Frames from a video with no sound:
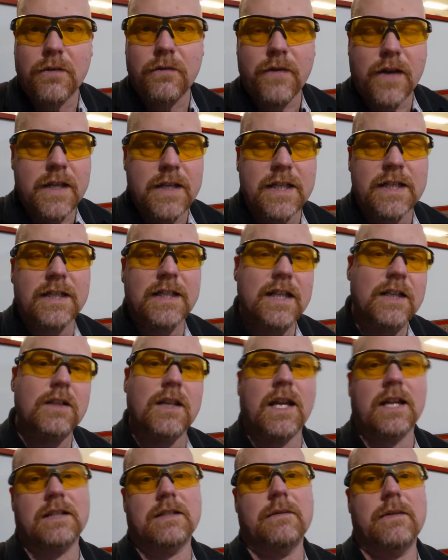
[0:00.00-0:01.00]
find the
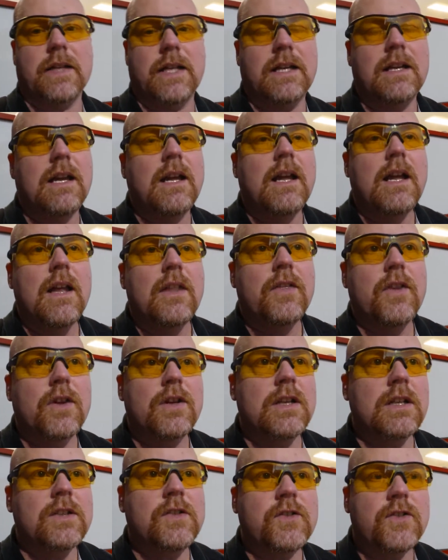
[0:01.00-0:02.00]
illegal activity, they're
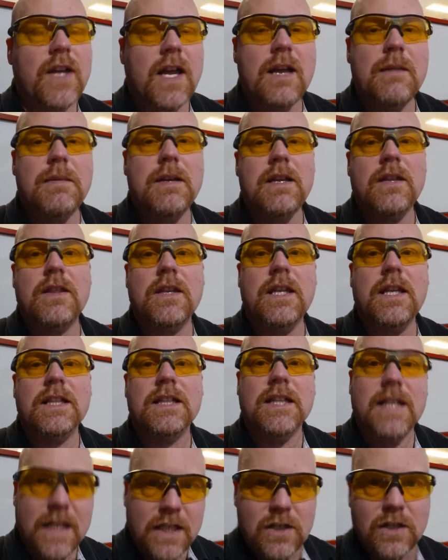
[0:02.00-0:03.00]
going to stymie the
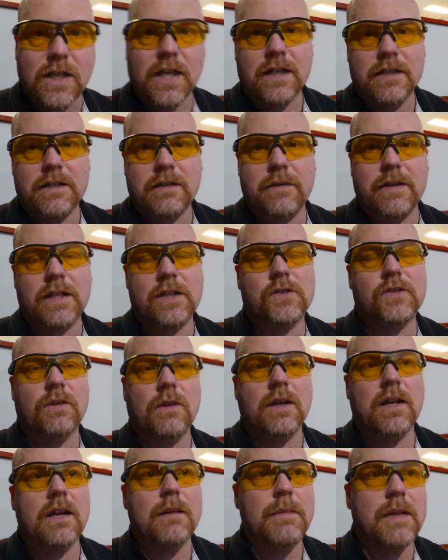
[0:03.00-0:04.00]
legal activity that's
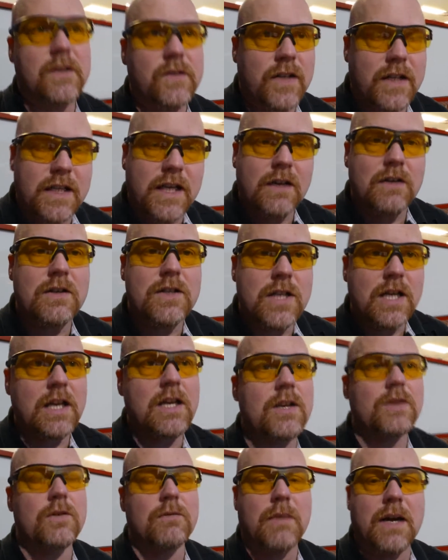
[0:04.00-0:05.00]
going on, because I guarantee
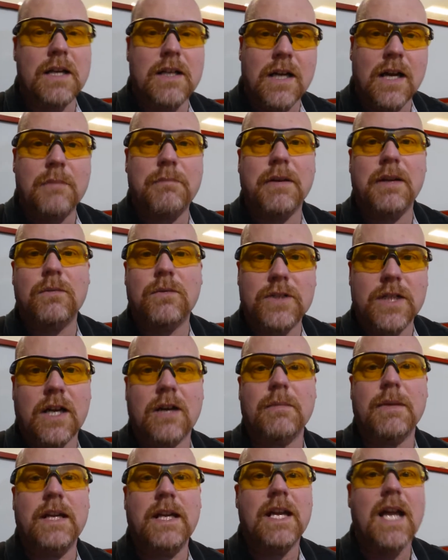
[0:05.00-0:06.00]
you my company will
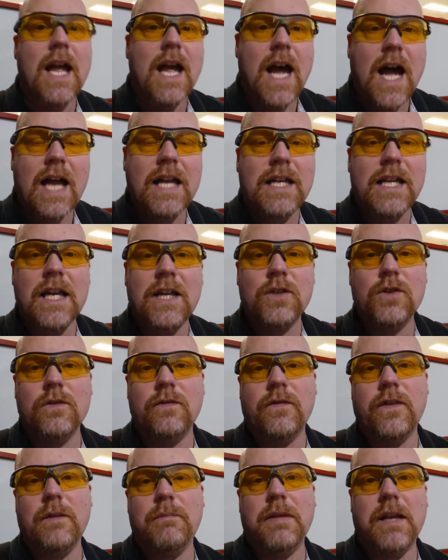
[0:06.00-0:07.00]
tell me I can't do
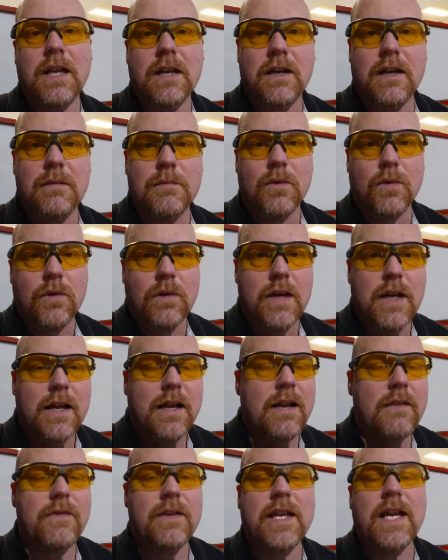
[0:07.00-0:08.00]
VPN anymore
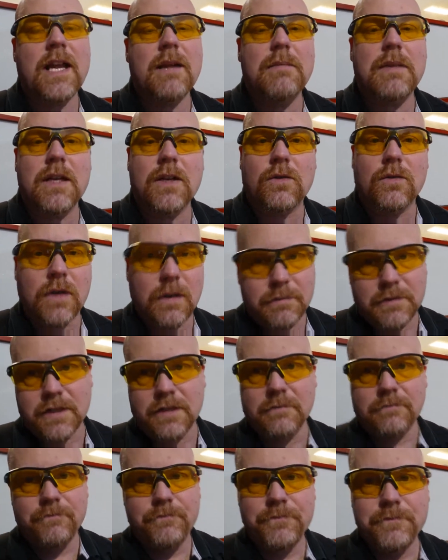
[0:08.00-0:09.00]
if it can't be encrypted.
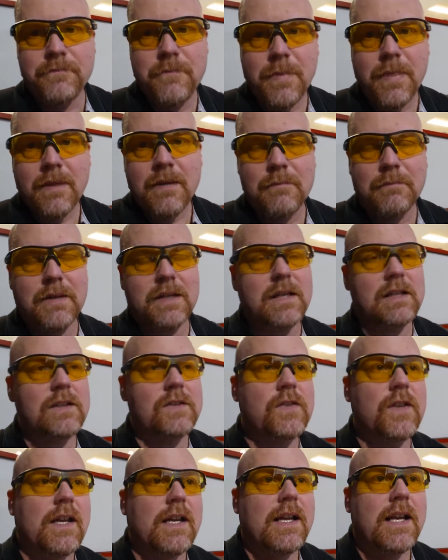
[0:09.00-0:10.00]

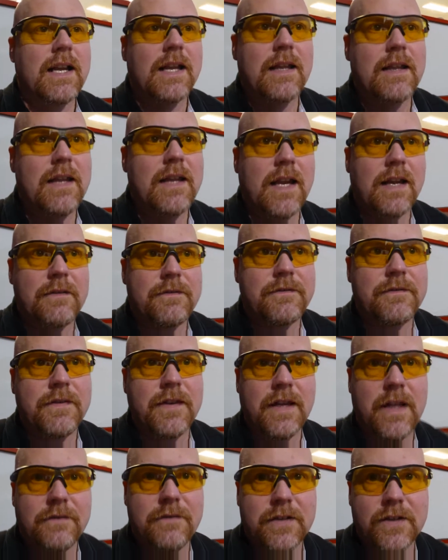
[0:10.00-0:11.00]
Because
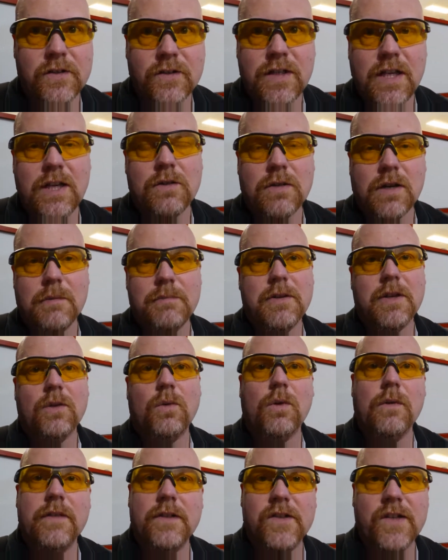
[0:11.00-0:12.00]
if it's decrypted,
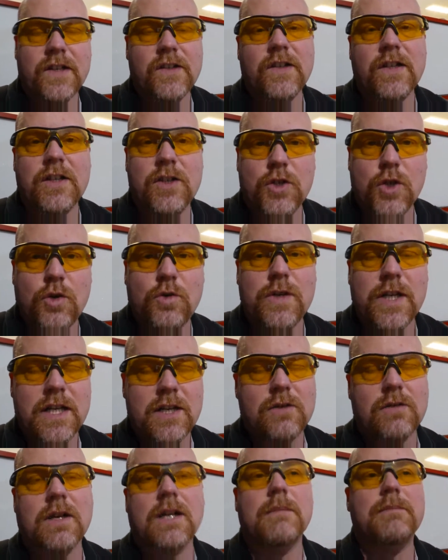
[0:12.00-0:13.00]
or if it's easy to
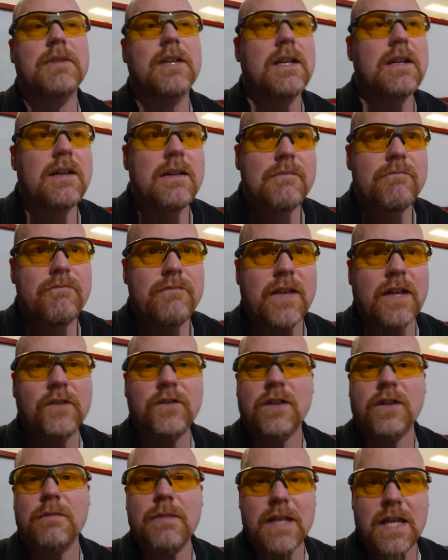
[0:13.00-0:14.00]
decrypt,
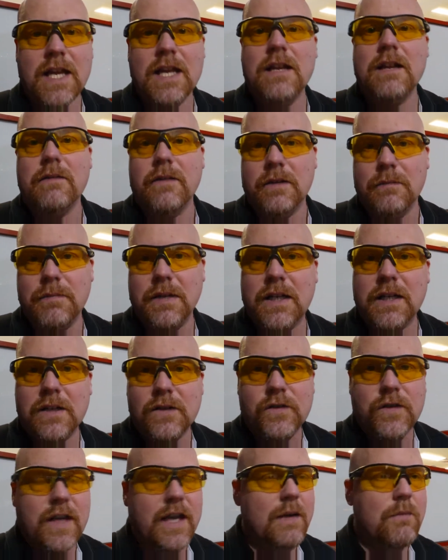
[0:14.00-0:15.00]
that's going to be the end of it,
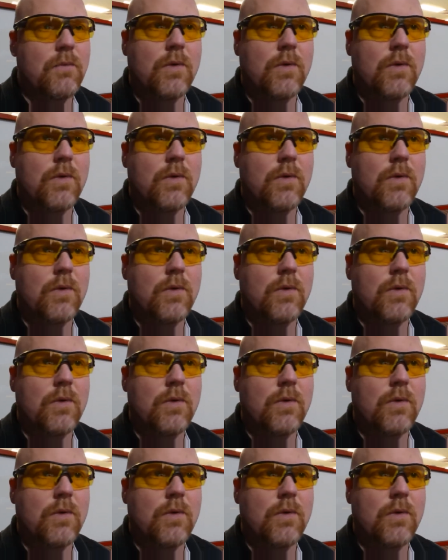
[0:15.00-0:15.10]
because they